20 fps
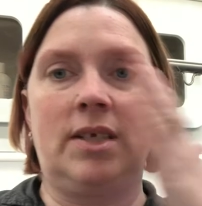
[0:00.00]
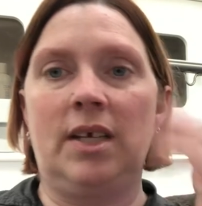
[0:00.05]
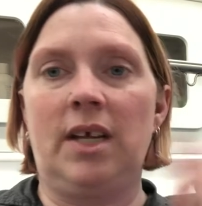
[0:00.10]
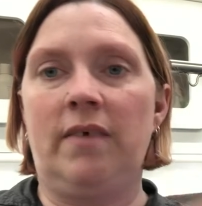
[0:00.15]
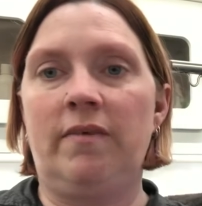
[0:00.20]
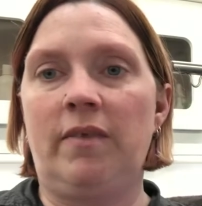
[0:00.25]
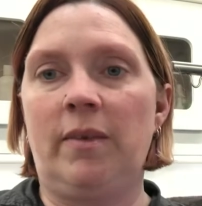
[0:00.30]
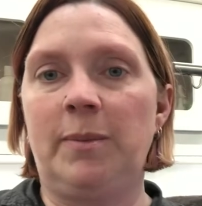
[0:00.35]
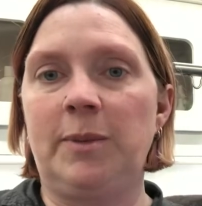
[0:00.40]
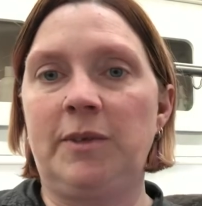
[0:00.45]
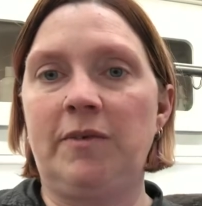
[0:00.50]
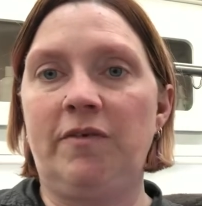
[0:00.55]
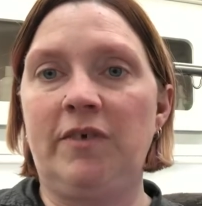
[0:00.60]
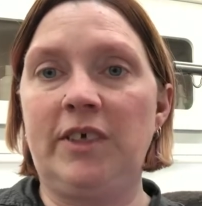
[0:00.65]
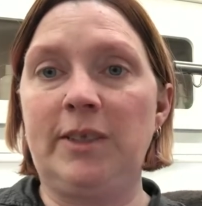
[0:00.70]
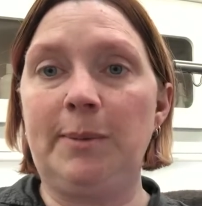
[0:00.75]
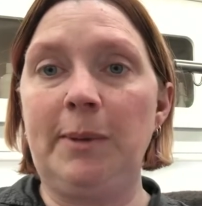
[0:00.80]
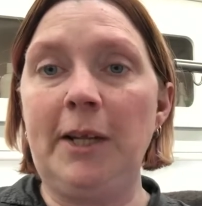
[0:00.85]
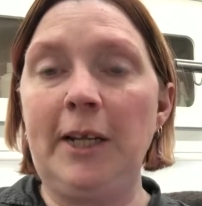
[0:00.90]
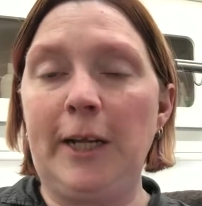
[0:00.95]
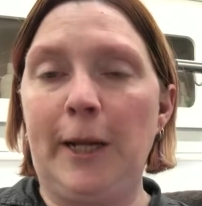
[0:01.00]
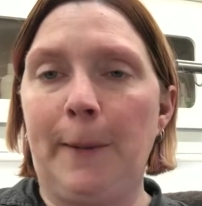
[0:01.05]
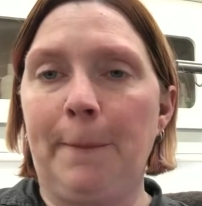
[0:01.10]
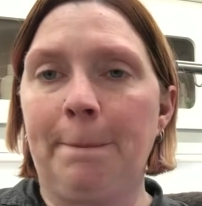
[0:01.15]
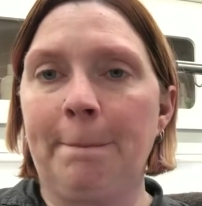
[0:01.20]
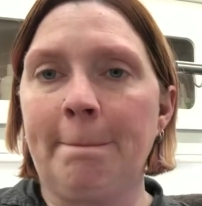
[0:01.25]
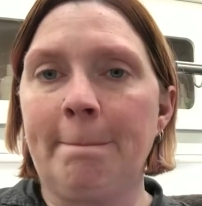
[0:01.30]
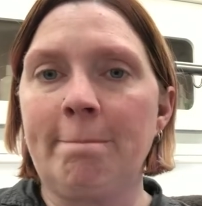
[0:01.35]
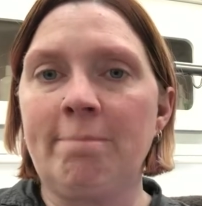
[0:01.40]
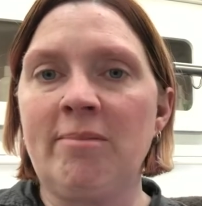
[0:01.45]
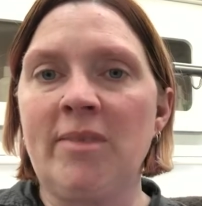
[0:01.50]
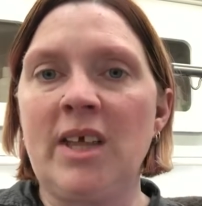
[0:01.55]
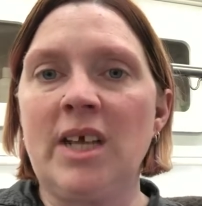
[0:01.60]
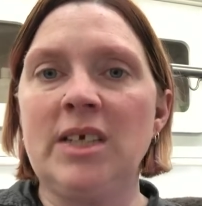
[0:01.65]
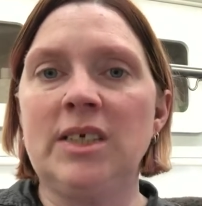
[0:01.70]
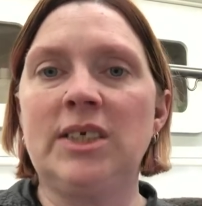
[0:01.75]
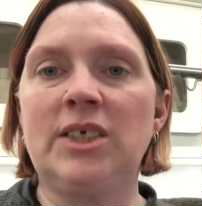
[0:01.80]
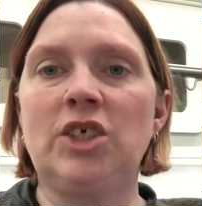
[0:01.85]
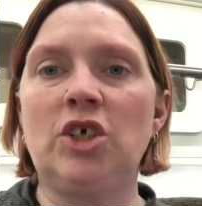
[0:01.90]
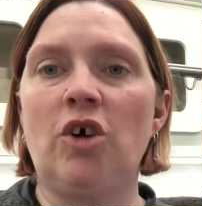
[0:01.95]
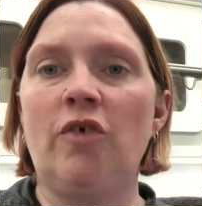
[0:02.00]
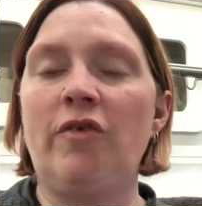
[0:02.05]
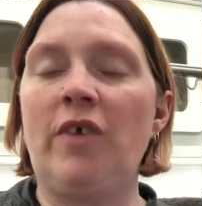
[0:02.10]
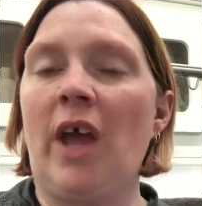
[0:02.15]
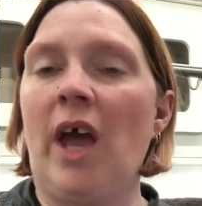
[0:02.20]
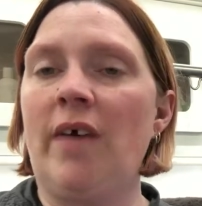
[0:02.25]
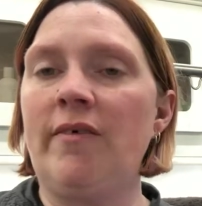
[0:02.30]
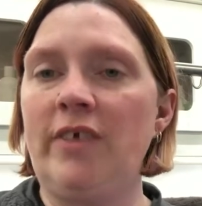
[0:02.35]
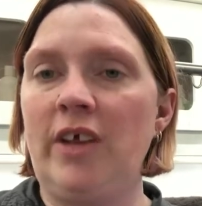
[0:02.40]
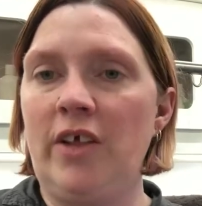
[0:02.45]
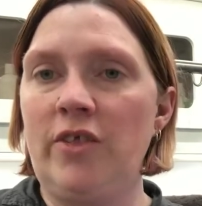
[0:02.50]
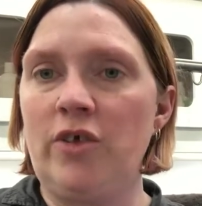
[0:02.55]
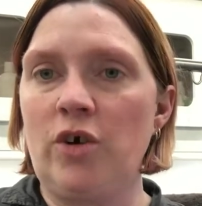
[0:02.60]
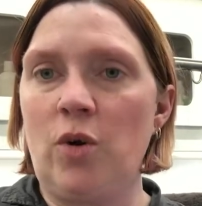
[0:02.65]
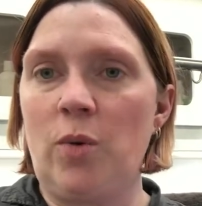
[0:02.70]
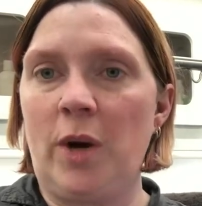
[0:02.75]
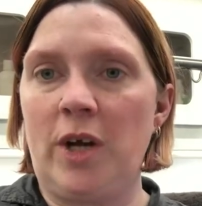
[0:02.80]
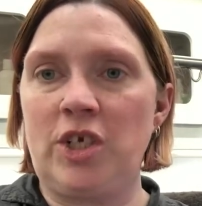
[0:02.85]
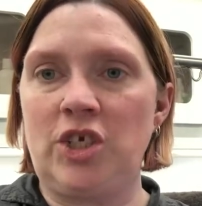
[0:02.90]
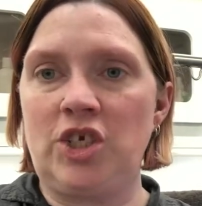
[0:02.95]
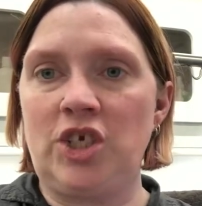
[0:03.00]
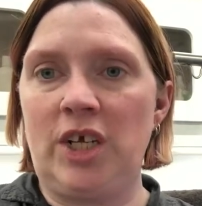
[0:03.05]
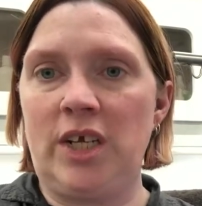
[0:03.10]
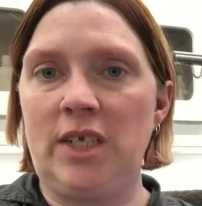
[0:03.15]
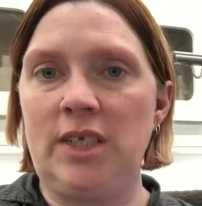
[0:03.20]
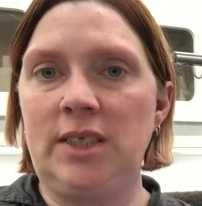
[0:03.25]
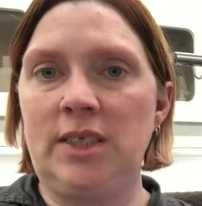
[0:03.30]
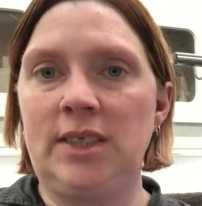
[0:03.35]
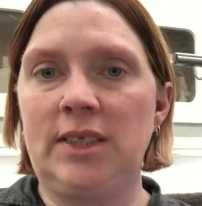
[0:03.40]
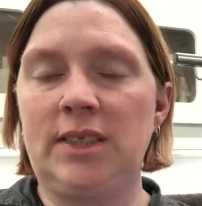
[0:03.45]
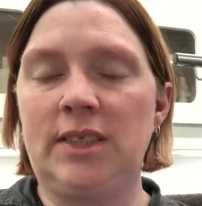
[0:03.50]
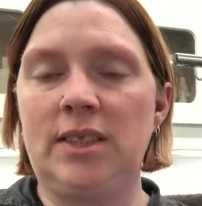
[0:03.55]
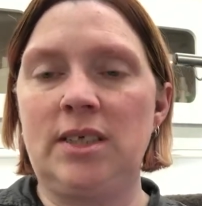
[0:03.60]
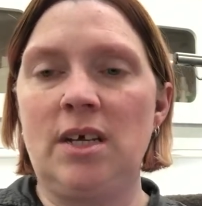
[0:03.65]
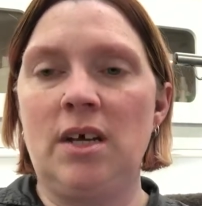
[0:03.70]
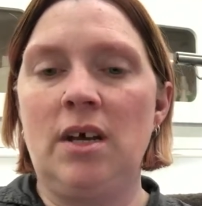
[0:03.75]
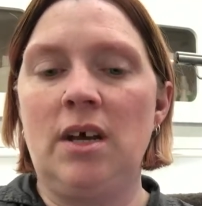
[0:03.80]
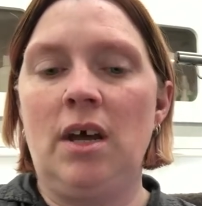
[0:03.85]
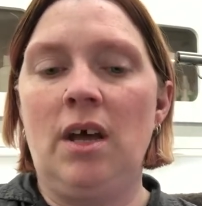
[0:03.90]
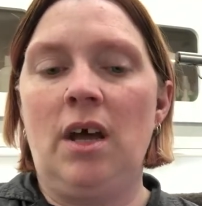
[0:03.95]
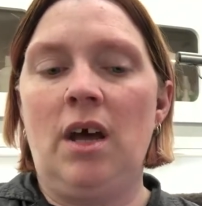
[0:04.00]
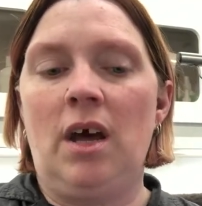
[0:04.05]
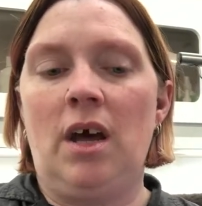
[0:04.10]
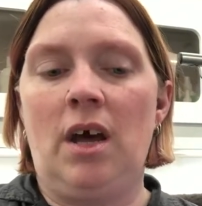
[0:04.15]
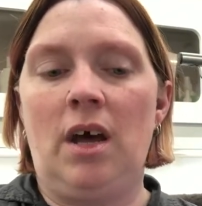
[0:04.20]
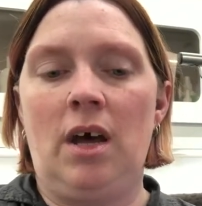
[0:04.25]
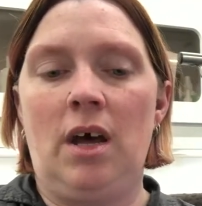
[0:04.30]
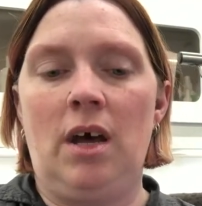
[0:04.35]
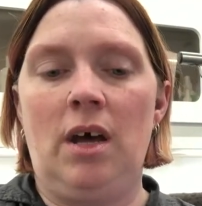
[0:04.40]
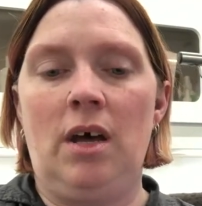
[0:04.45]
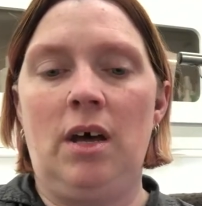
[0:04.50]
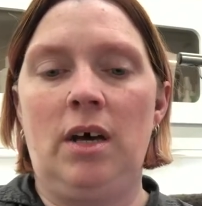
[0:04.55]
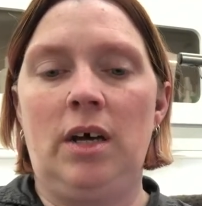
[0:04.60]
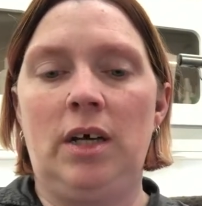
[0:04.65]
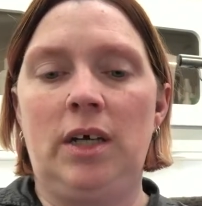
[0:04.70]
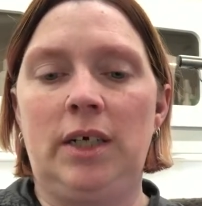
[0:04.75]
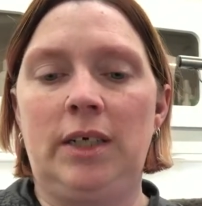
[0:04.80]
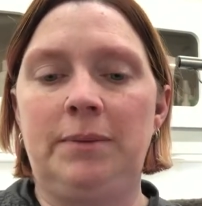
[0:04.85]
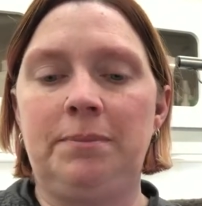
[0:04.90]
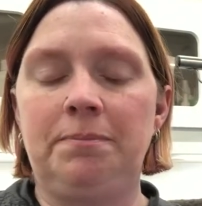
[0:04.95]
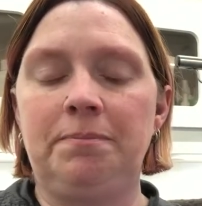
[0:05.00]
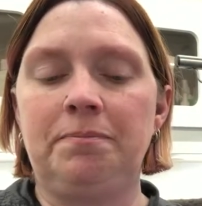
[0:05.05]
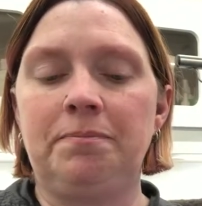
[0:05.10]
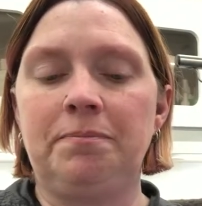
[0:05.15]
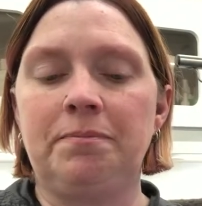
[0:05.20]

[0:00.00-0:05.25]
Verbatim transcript: give them some visibility so if you have any other questions um,